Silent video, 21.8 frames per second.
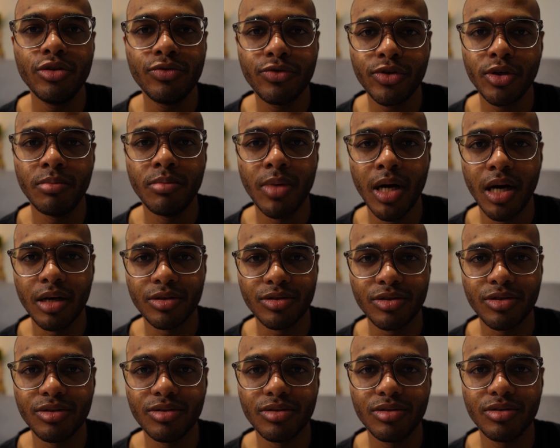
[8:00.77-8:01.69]
from
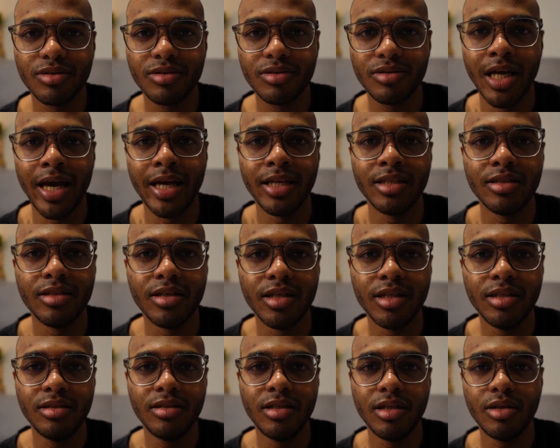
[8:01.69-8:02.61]
masters and
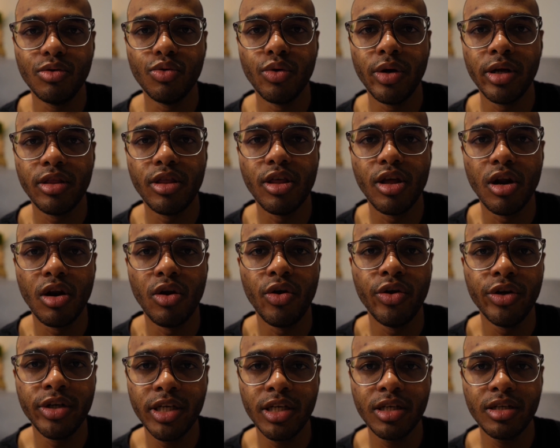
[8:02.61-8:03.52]
integrate the
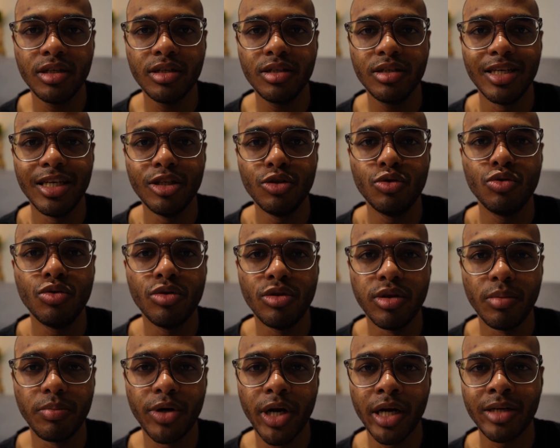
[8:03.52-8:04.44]
learning into
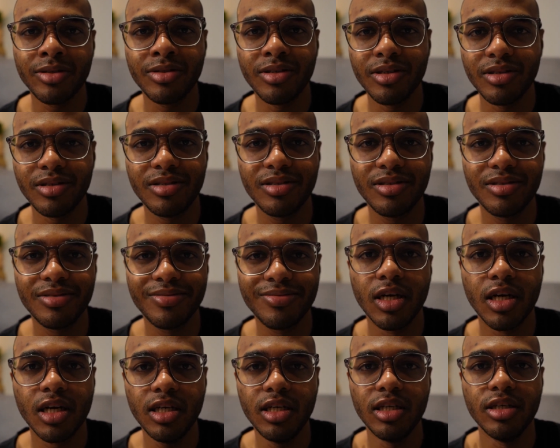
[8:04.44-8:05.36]
the practice.
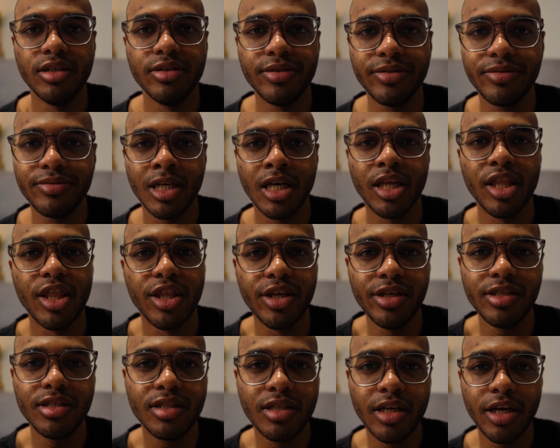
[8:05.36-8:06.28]
Ri,
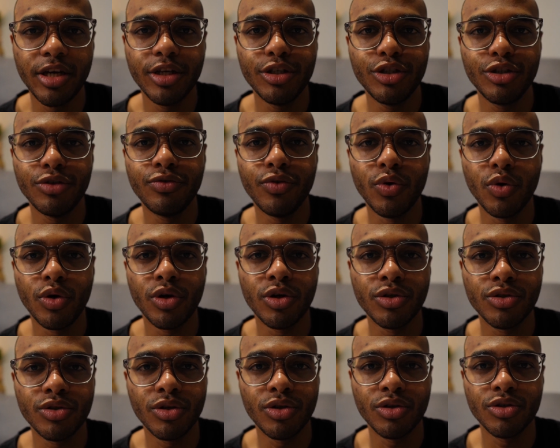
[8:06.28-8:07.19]
this stage
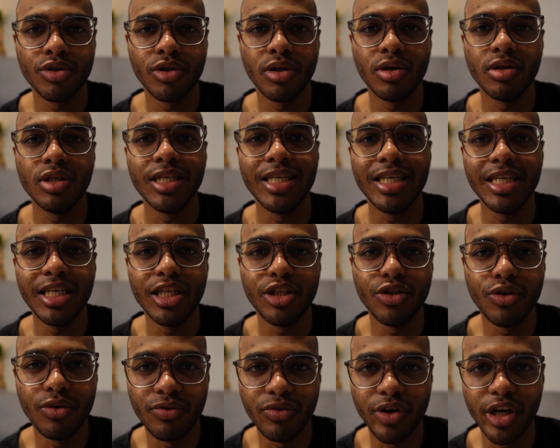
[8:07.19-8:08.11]
focuses on
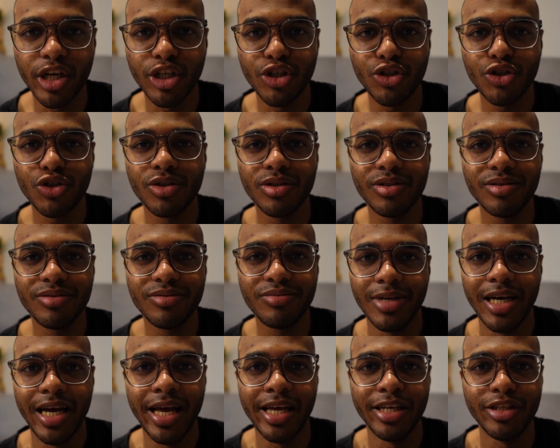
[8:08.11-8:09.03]
innovation
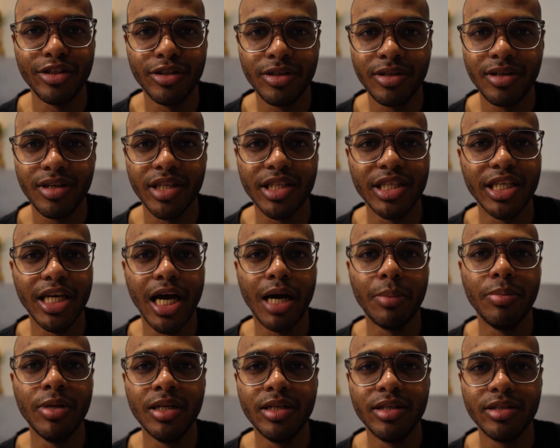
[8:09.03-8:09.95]
and the
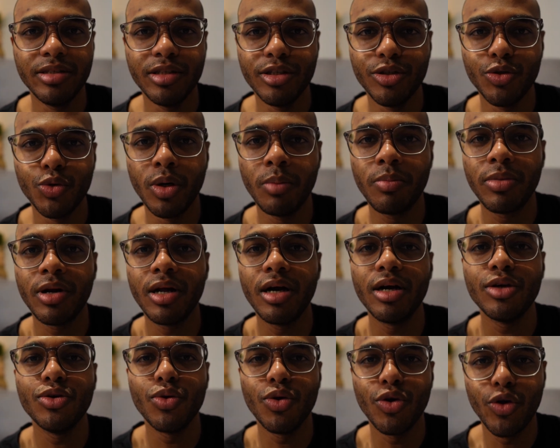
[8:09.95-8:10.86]
ability to apply
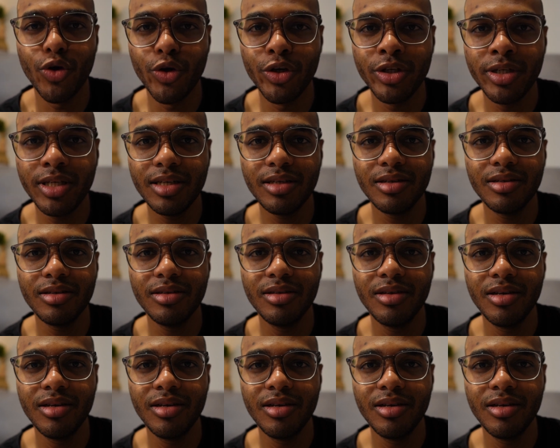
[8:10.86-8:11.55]
your learning